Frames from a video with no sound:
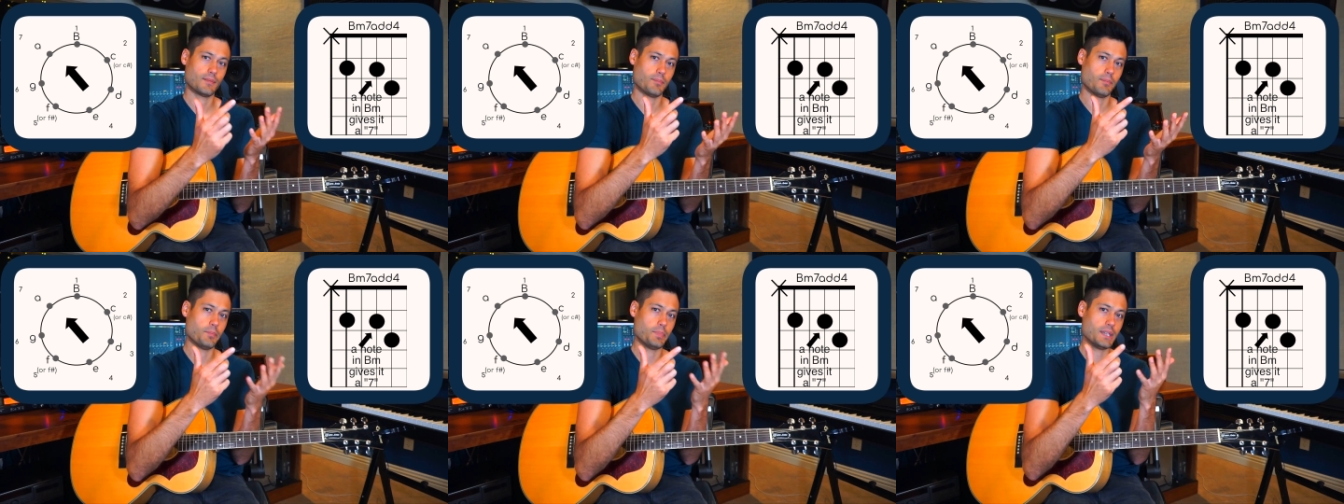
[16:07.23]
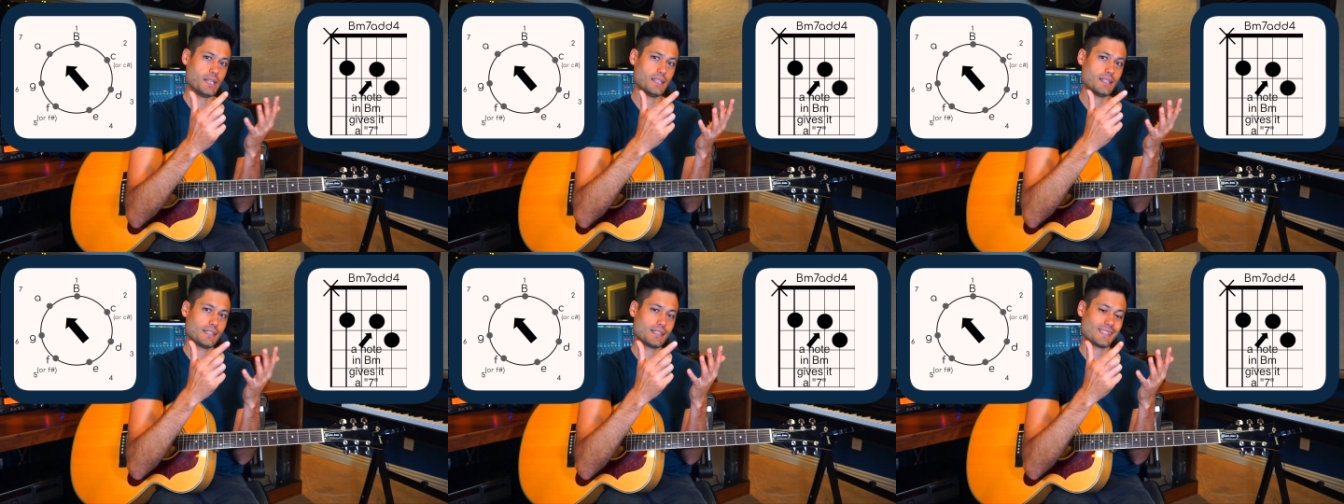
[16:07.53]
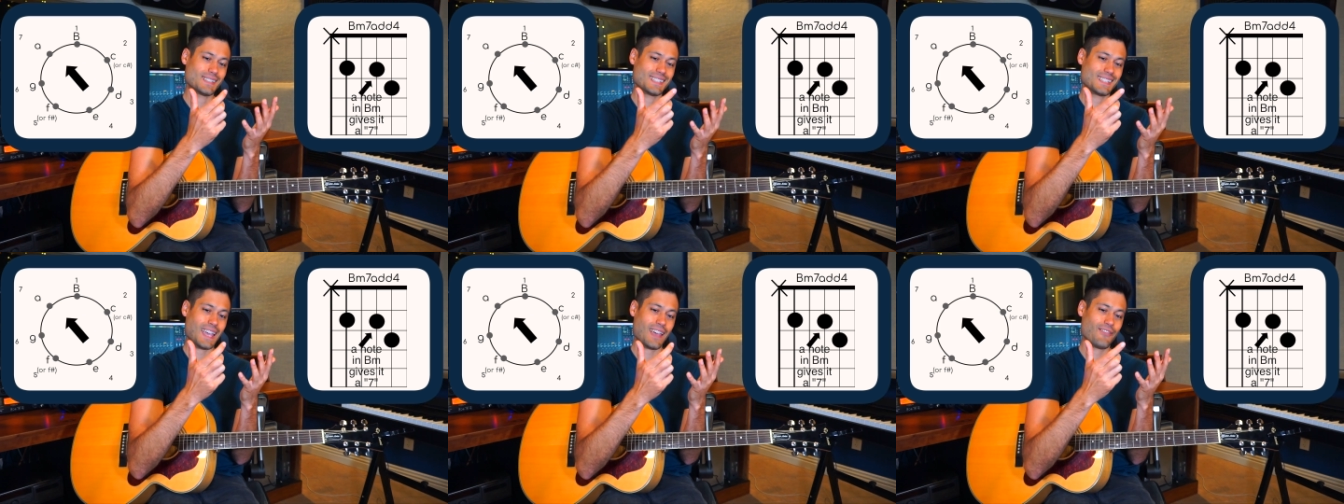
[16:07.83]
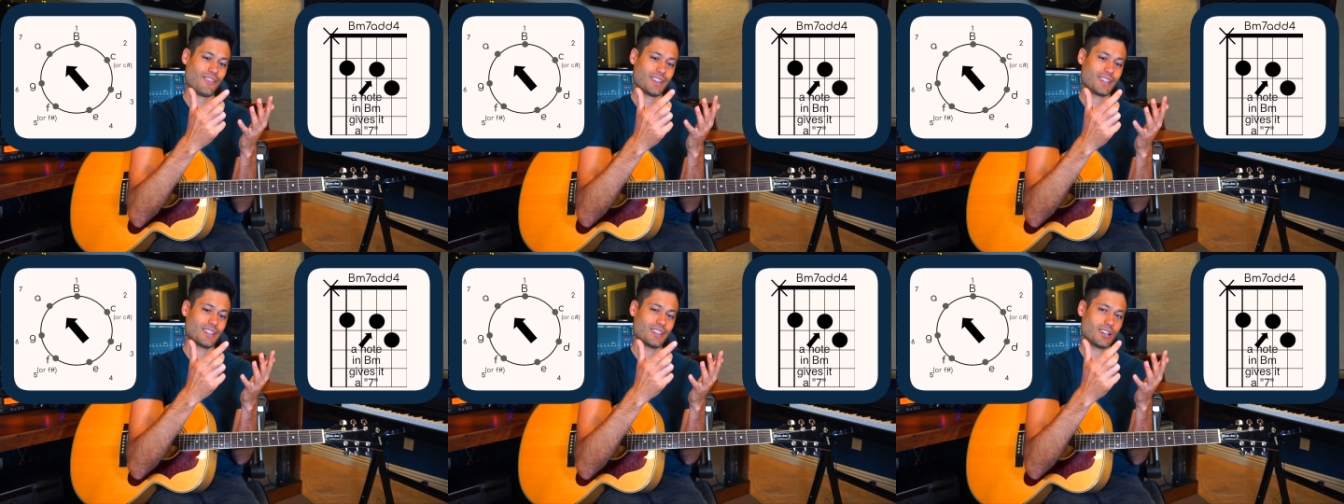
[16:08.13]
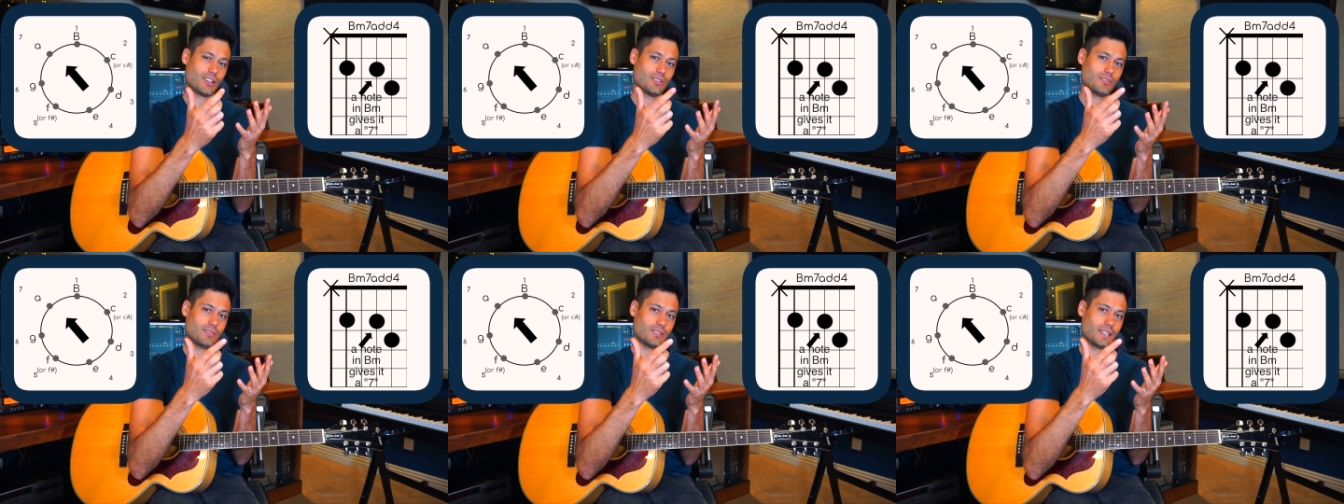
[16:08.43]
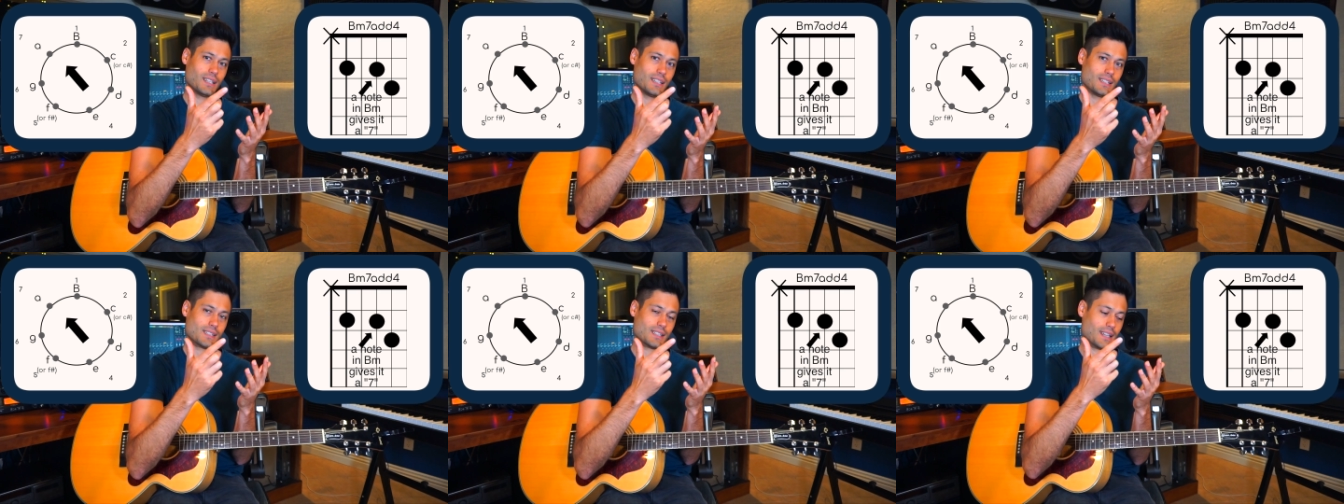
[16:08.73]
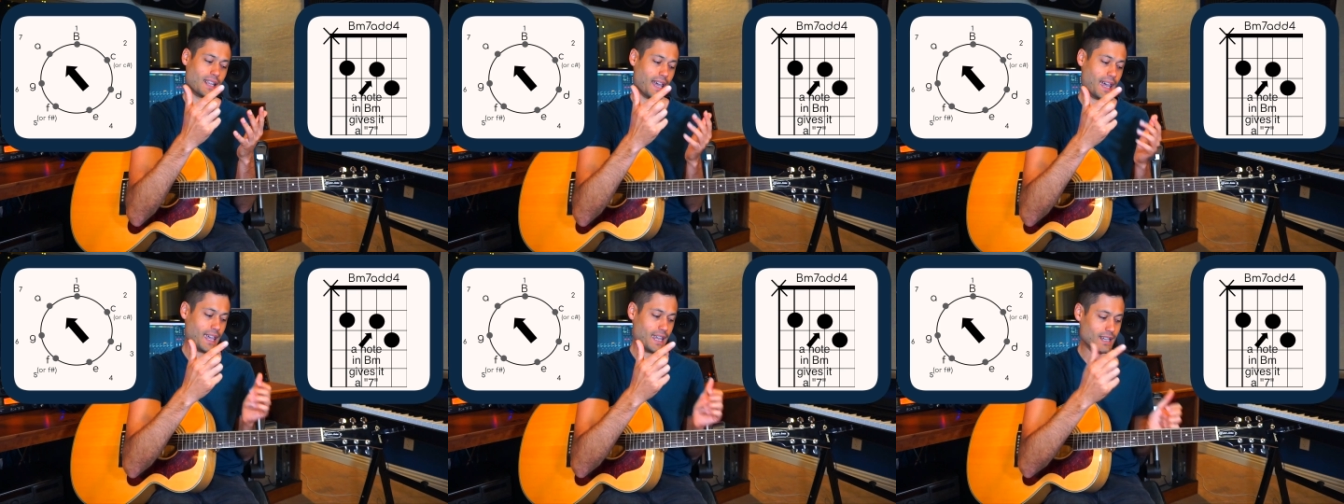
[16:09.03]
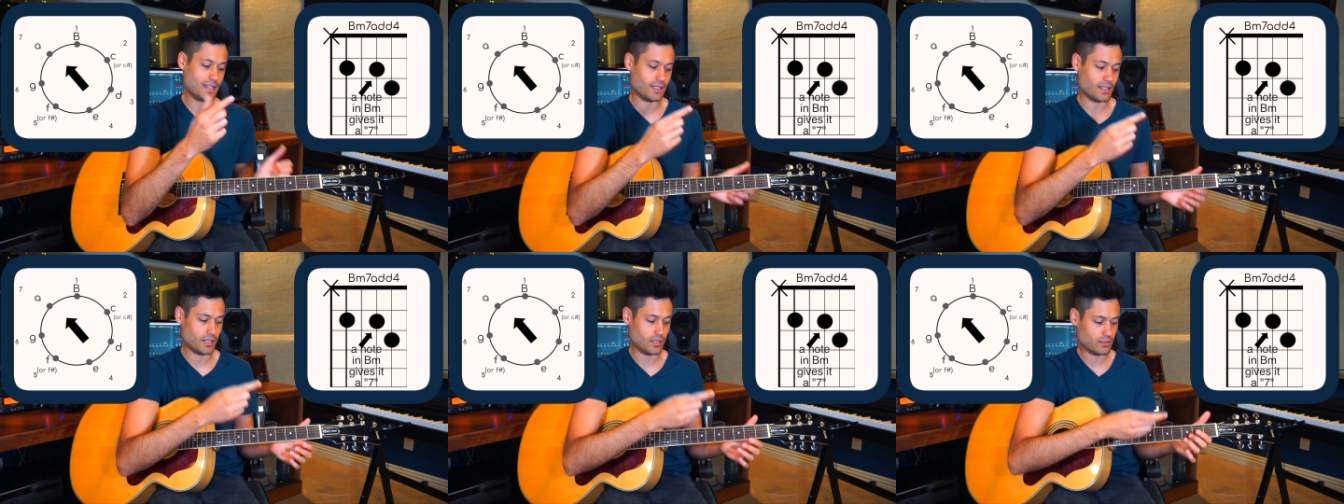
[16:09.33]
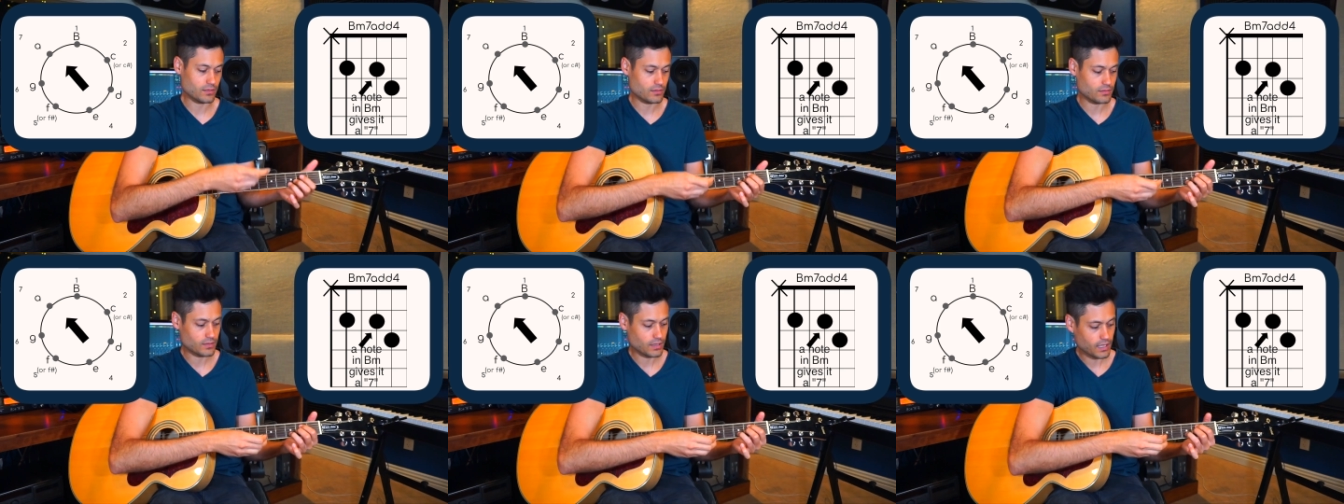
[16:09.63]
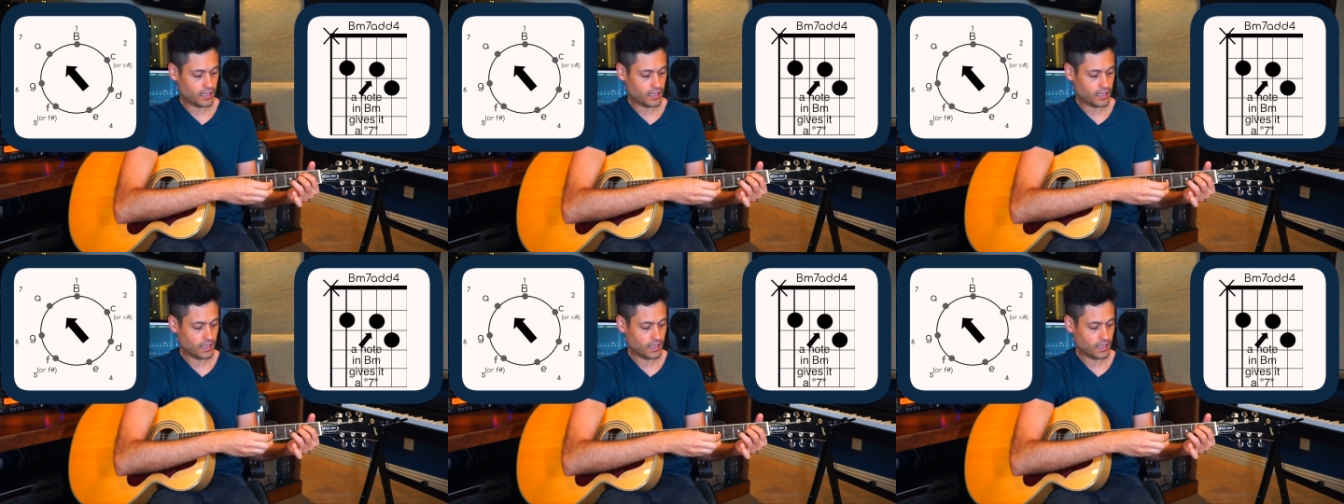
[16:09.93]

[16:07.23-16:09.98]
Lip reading: B's 7 note is an A note.